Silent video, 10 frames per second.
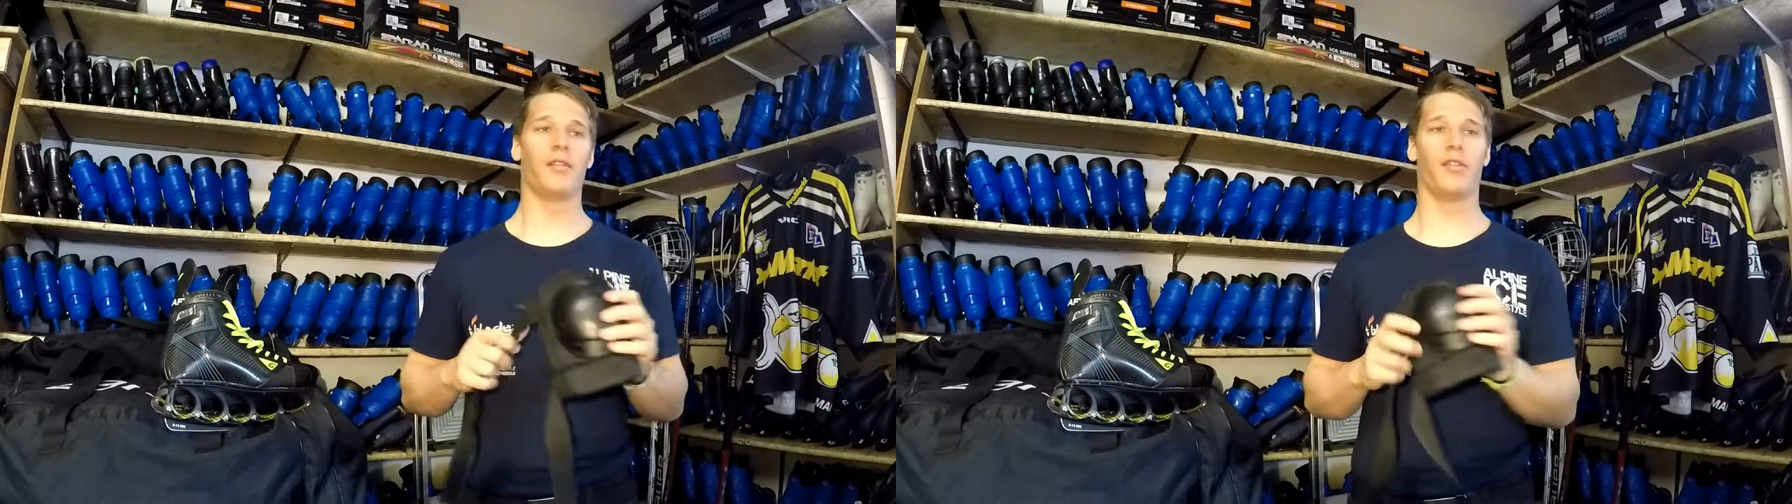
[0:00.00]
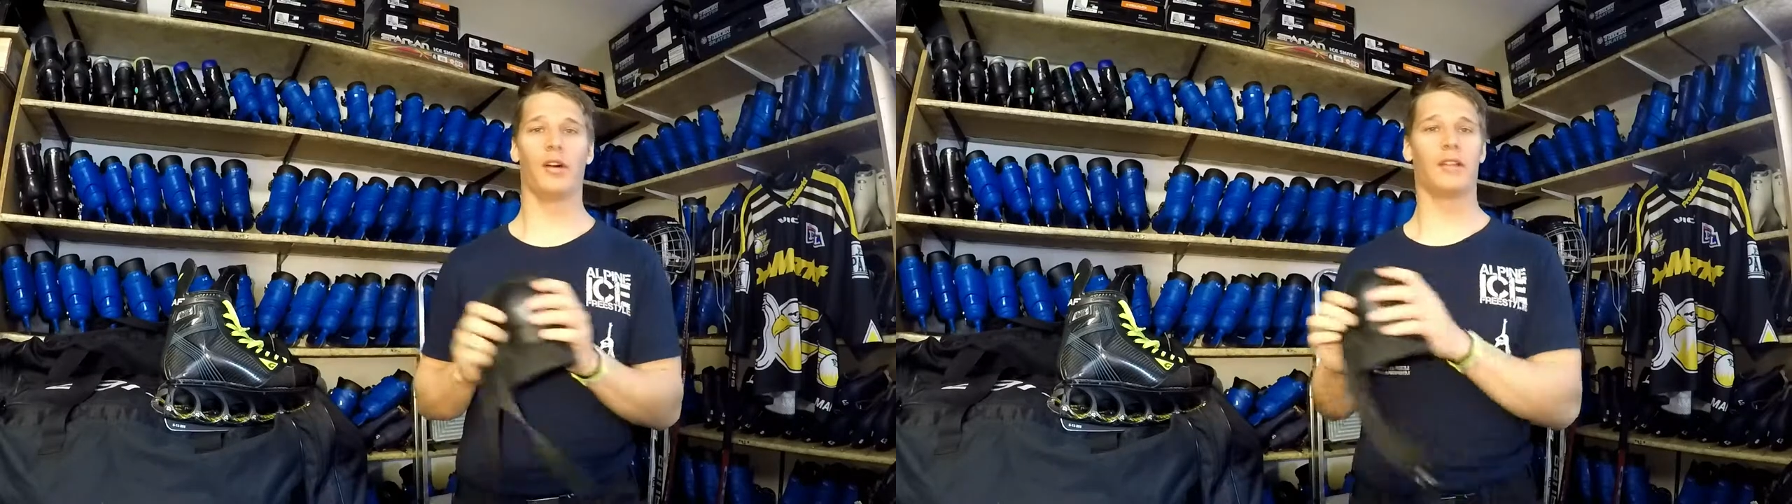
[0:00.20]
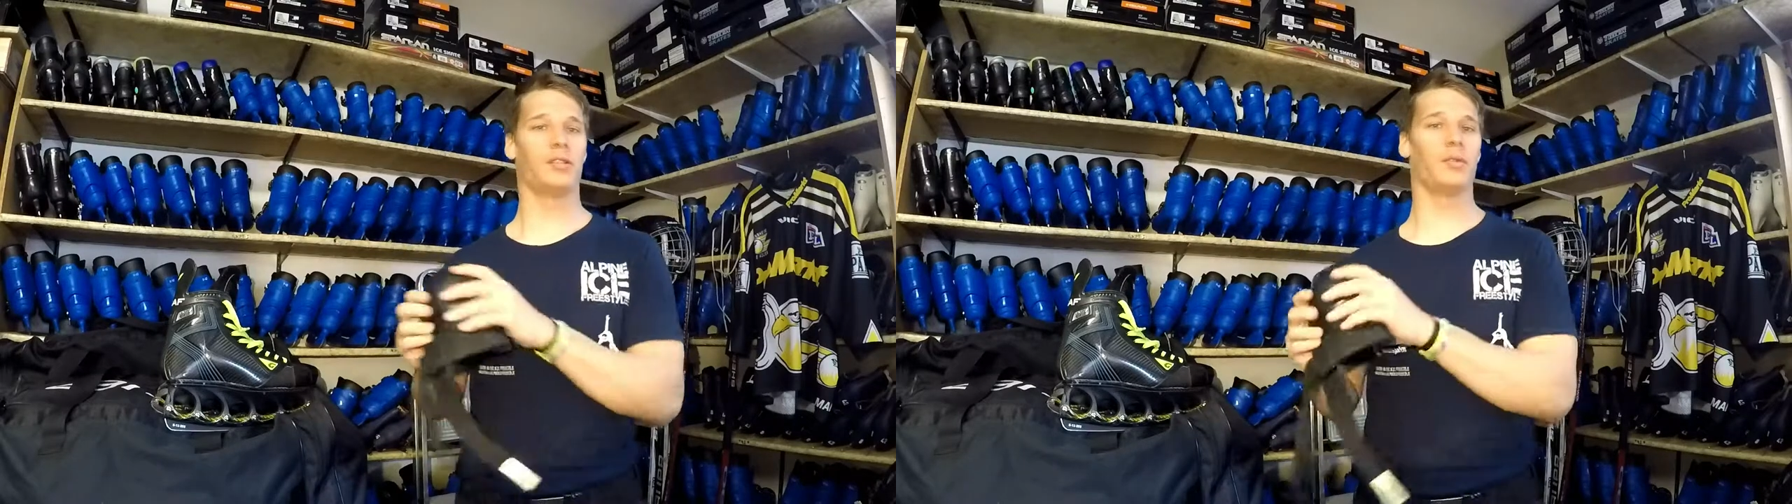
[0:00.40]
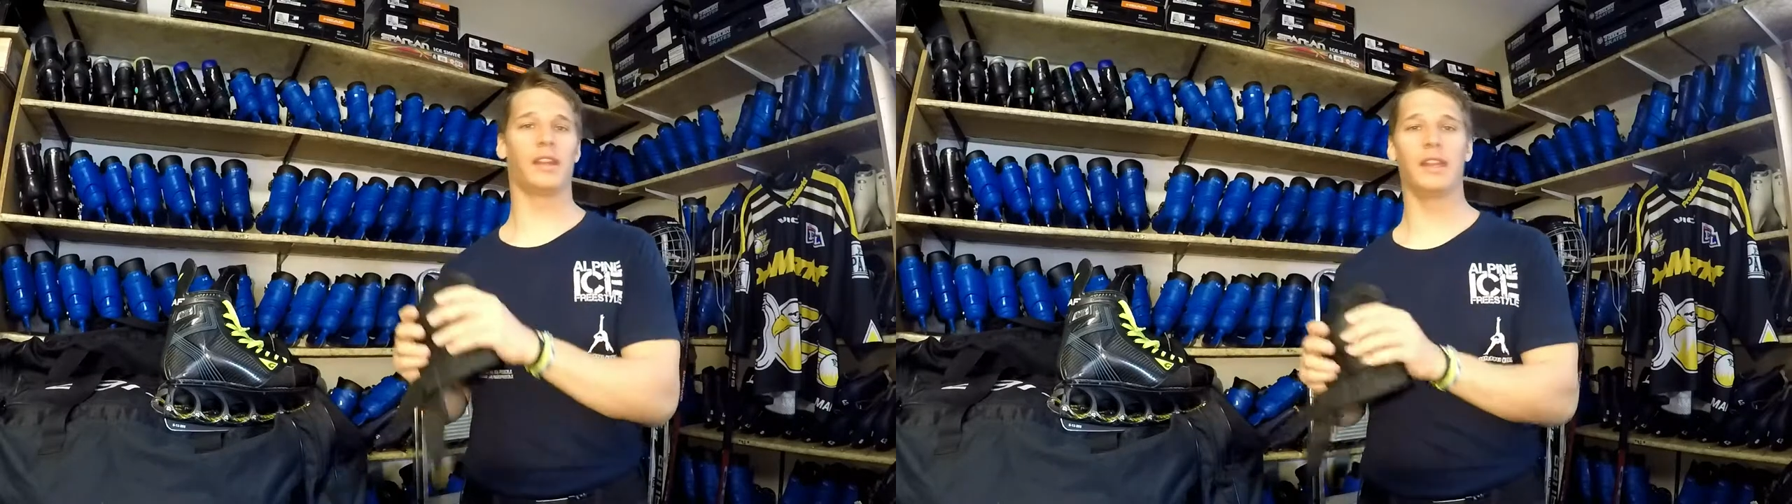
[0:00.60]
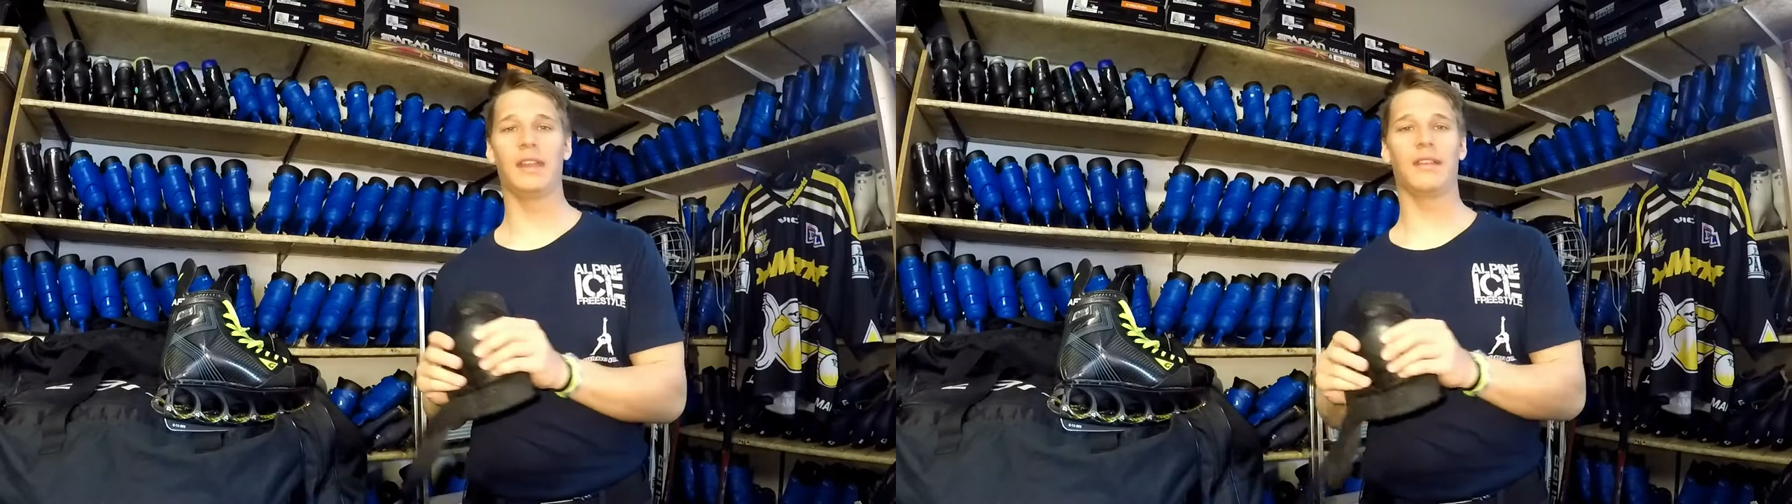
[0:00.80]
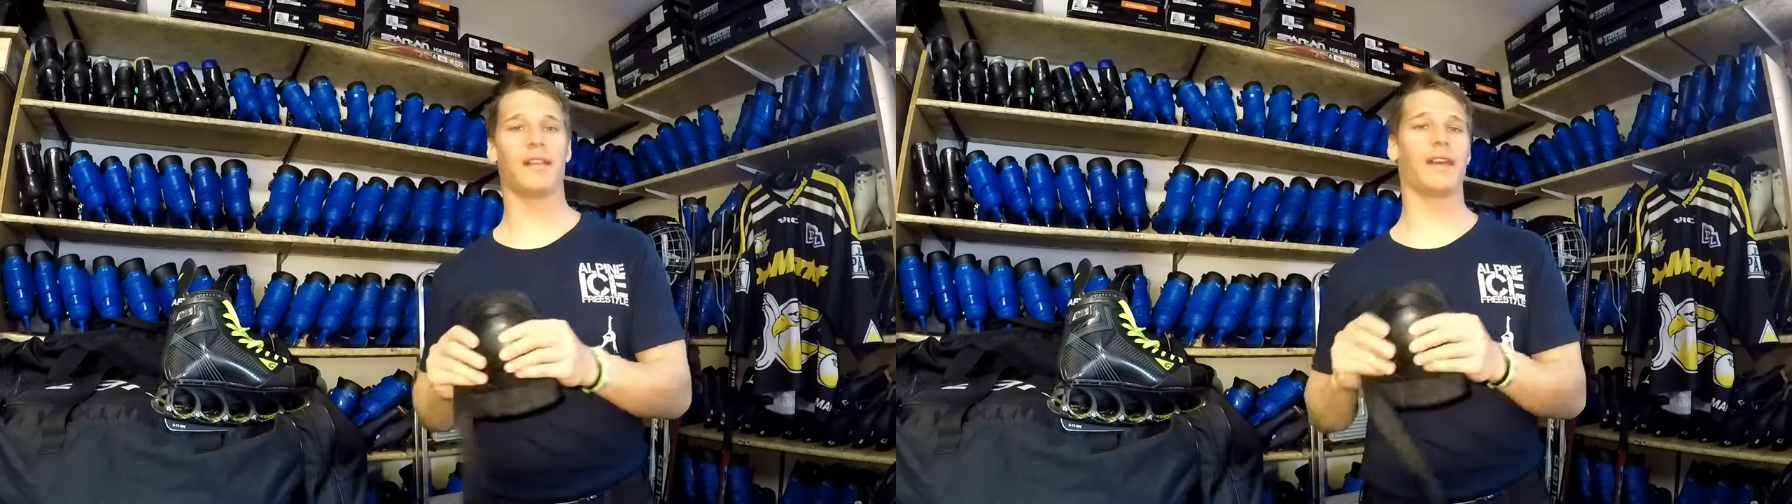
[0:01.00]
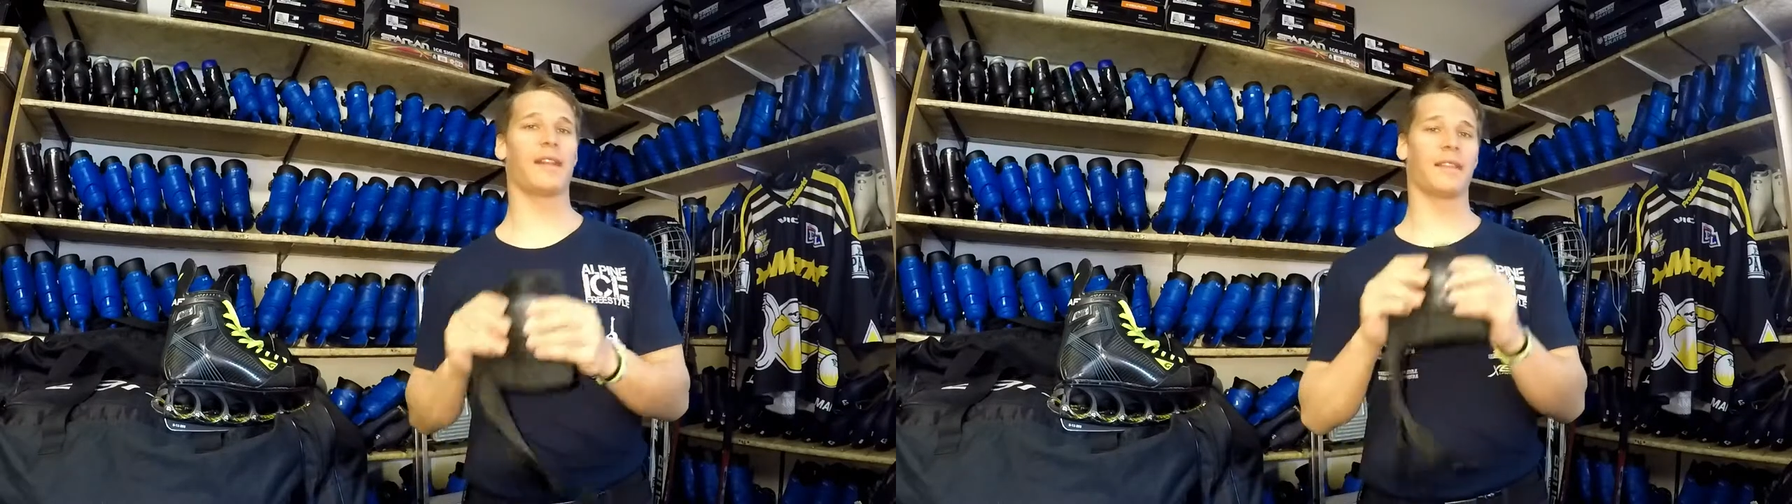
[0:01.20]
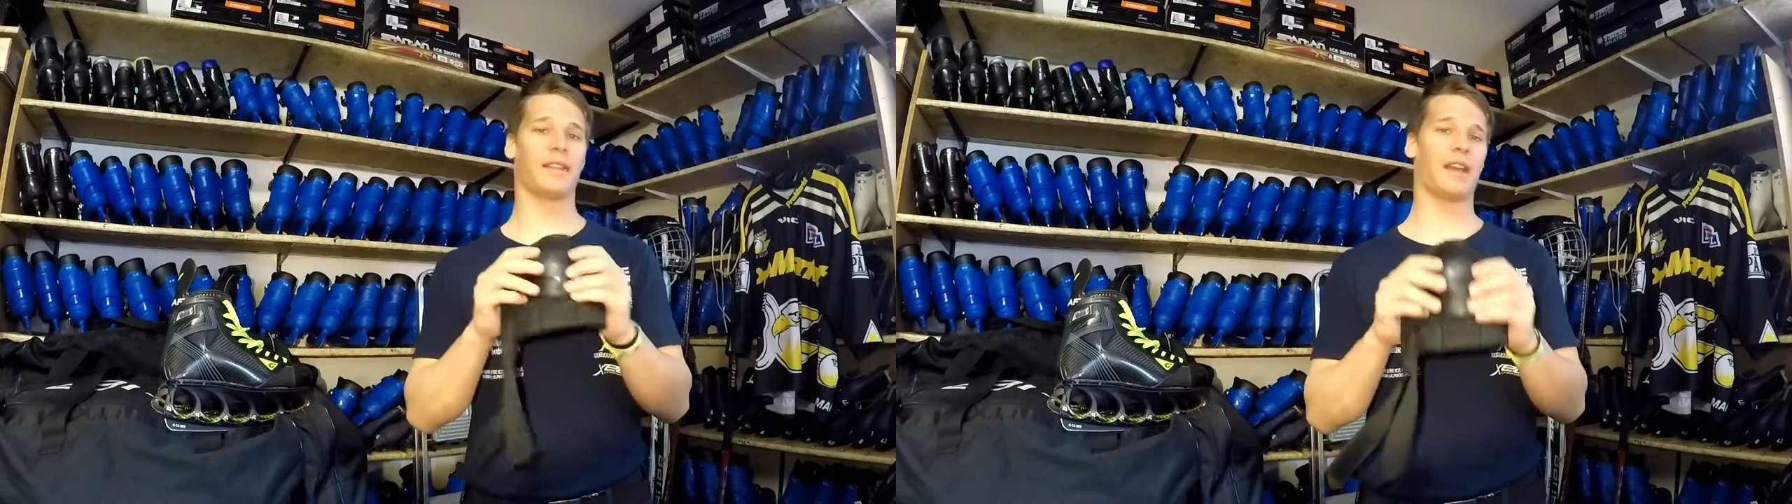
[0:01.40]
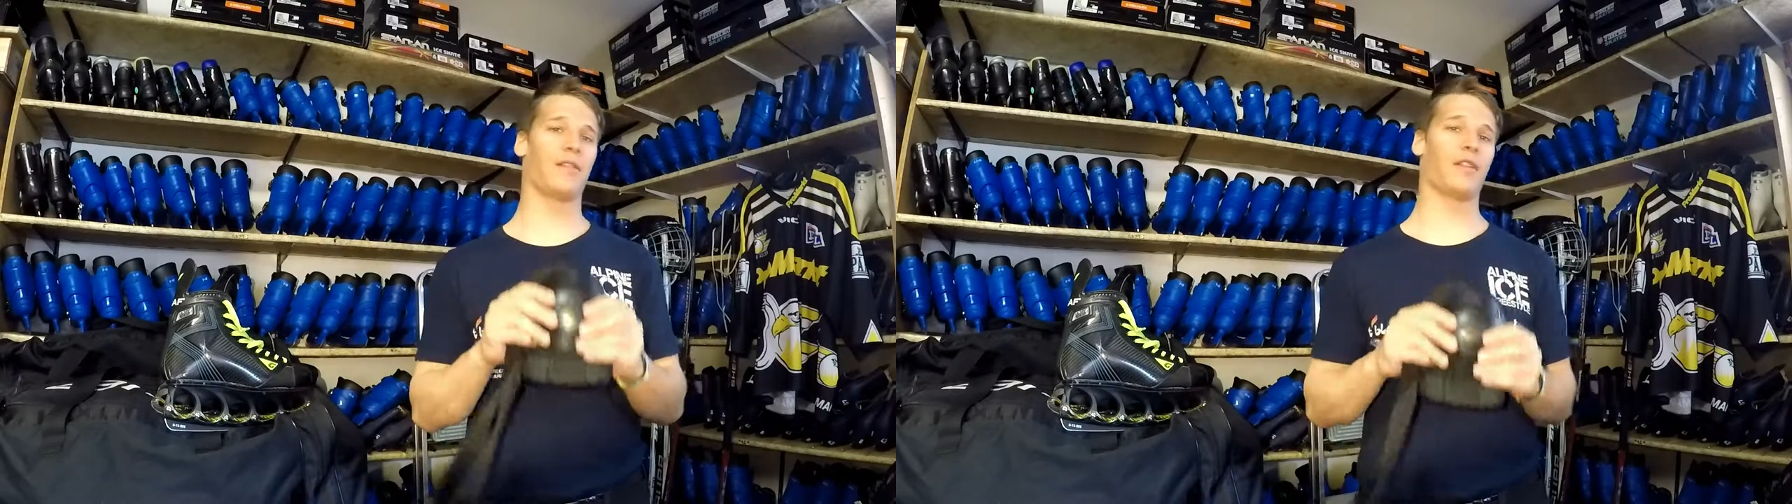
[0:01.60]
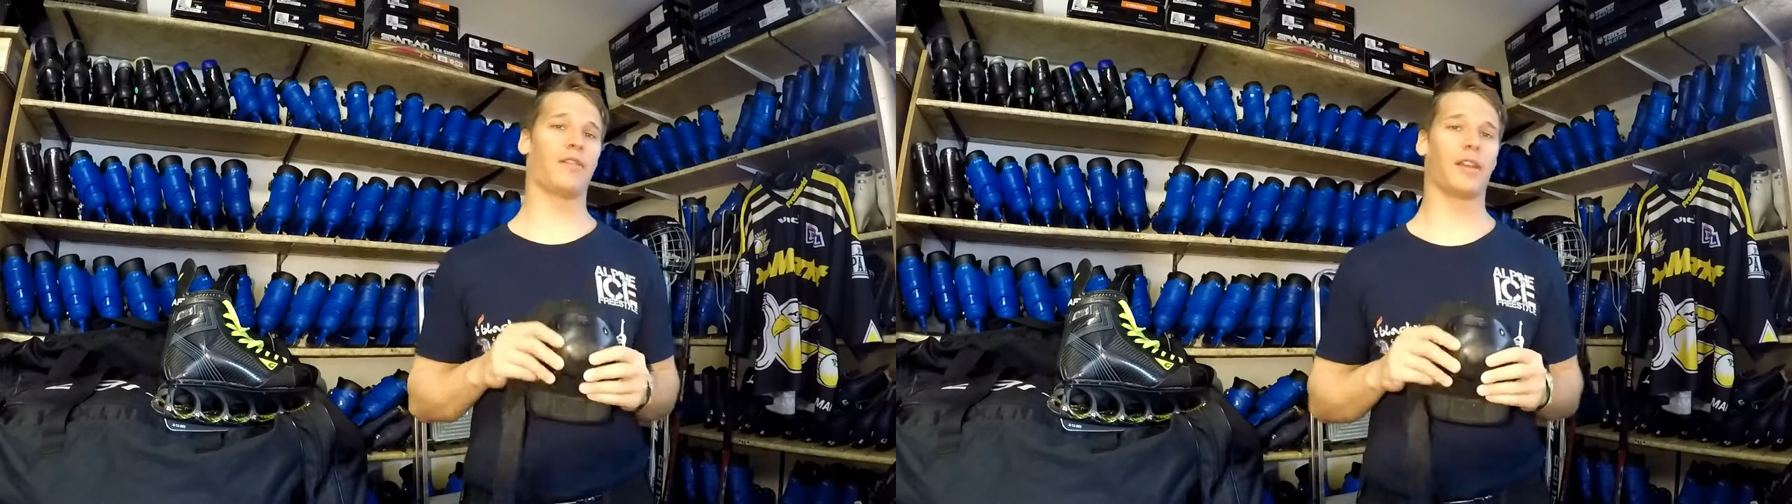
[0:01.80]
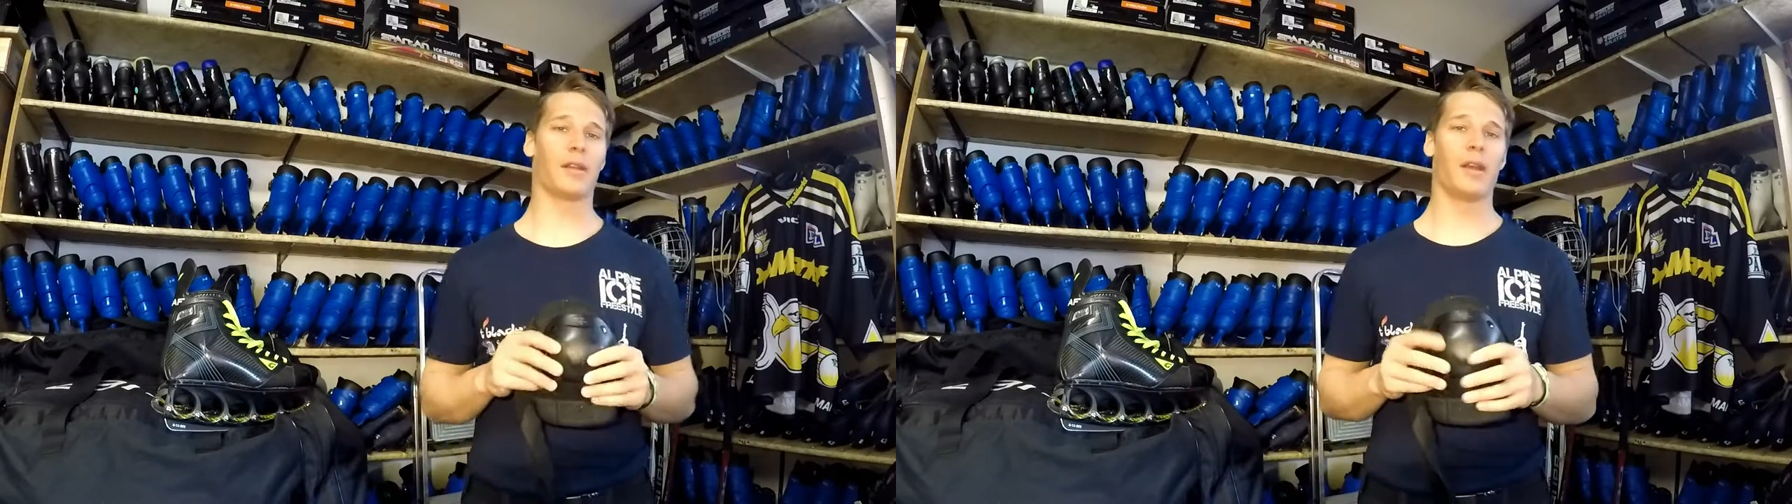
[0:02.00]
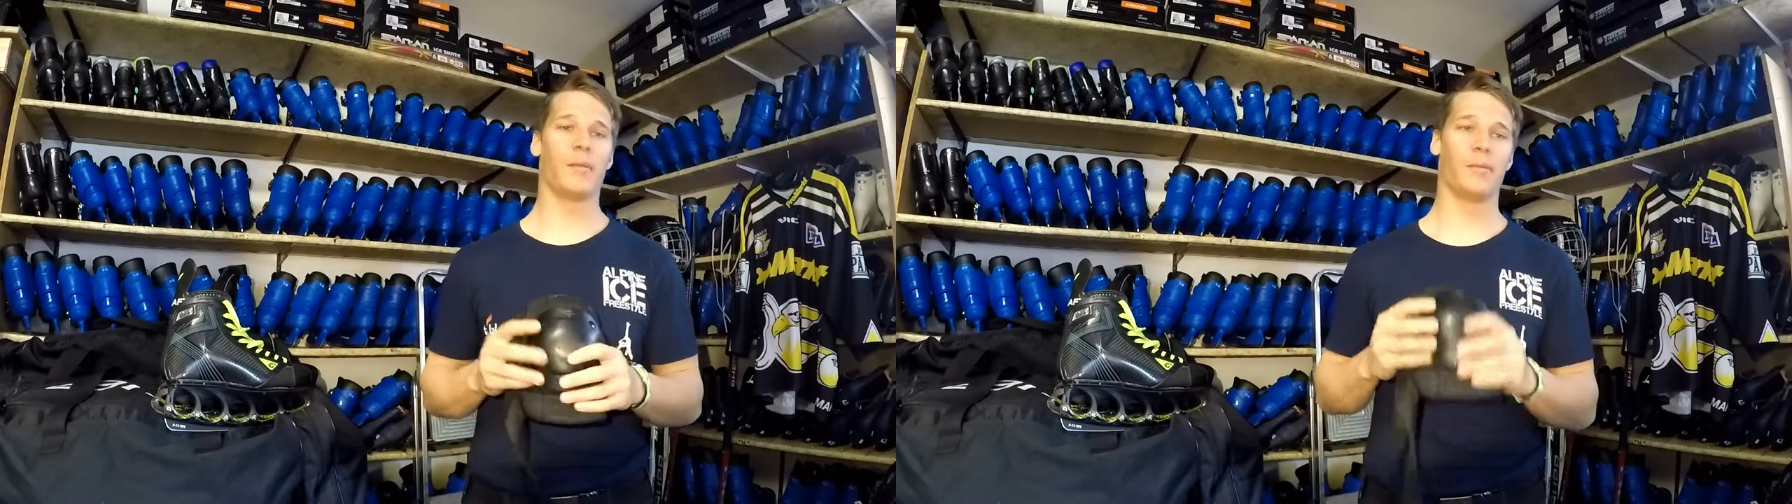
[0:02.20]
for doing knee slides and everything.